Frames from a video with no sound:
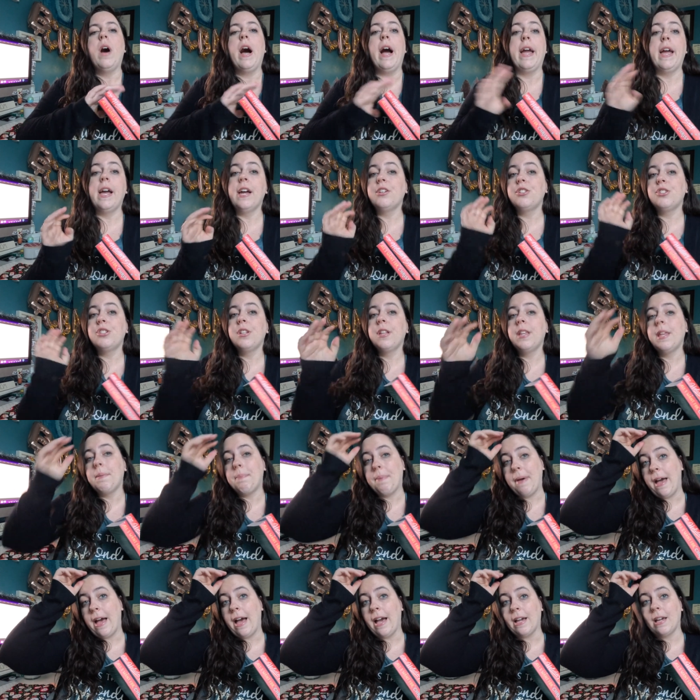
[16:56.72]
I actually
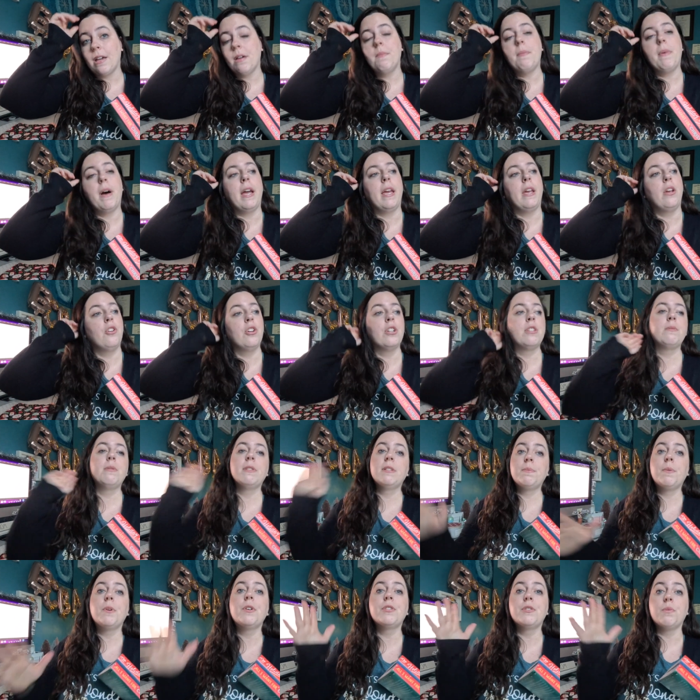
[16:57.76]
pack my
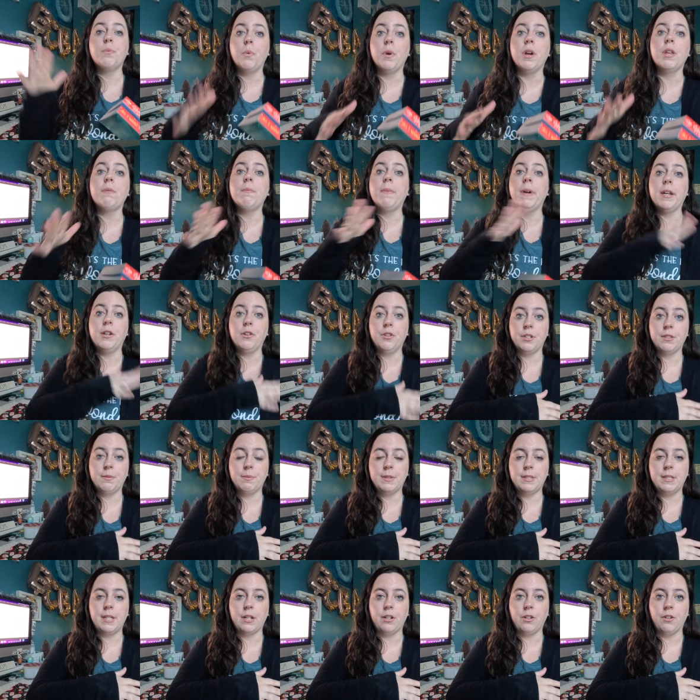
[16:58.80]
Christmas books with my
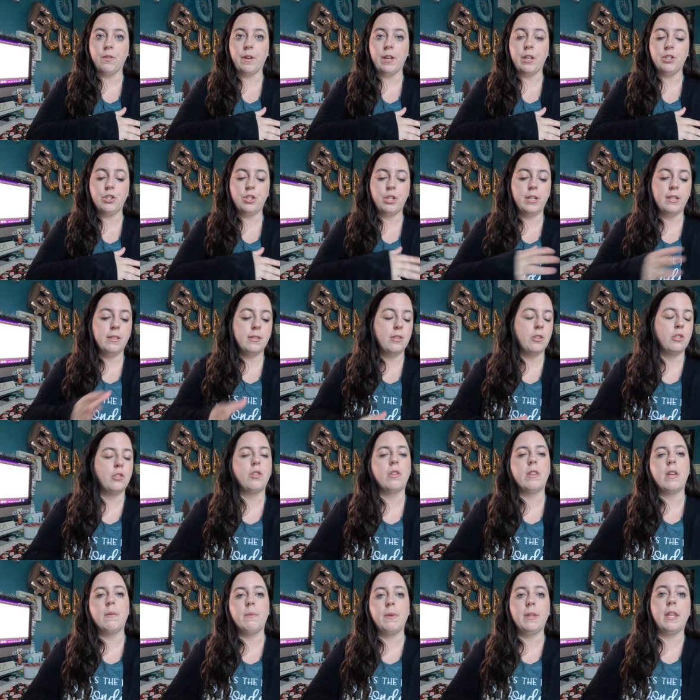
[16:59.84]
Christmas decorations so
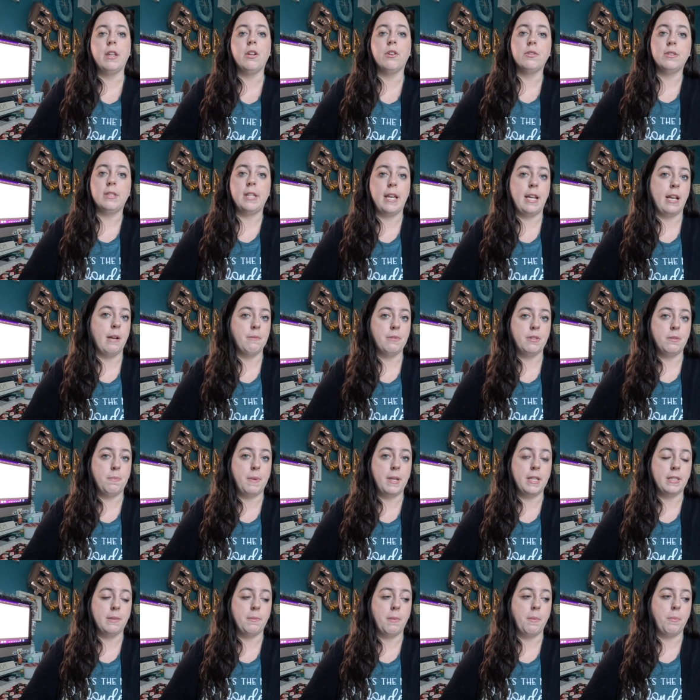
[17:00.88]
that way they don't take up
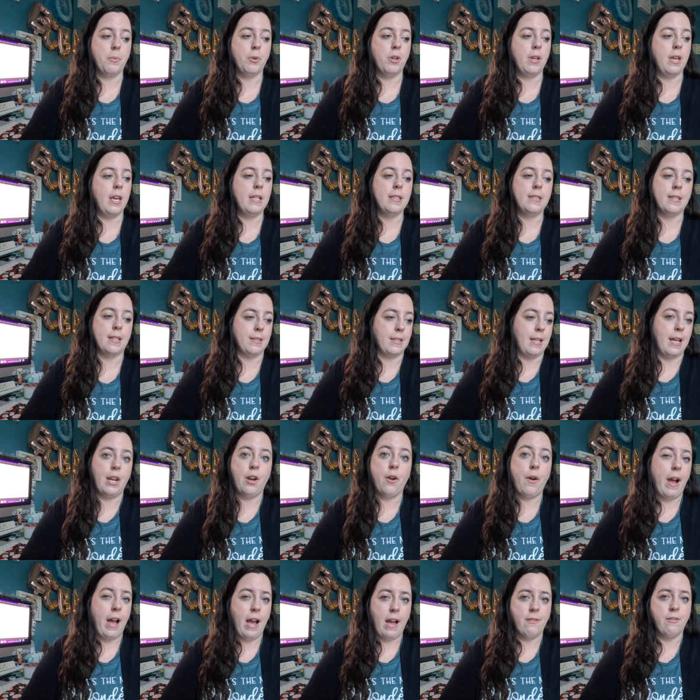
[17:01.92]
space in my bookcase because I
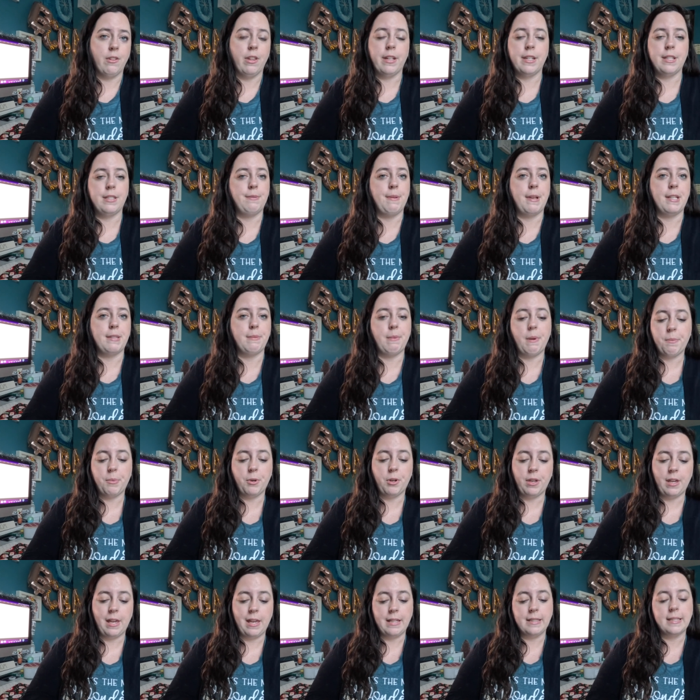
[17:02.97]
don't have a lot of space in my
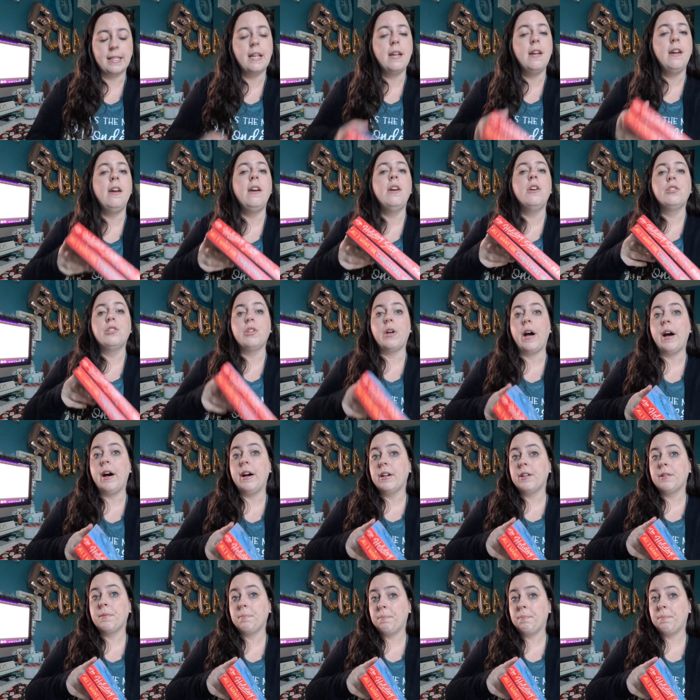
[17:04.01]
bookcase. So I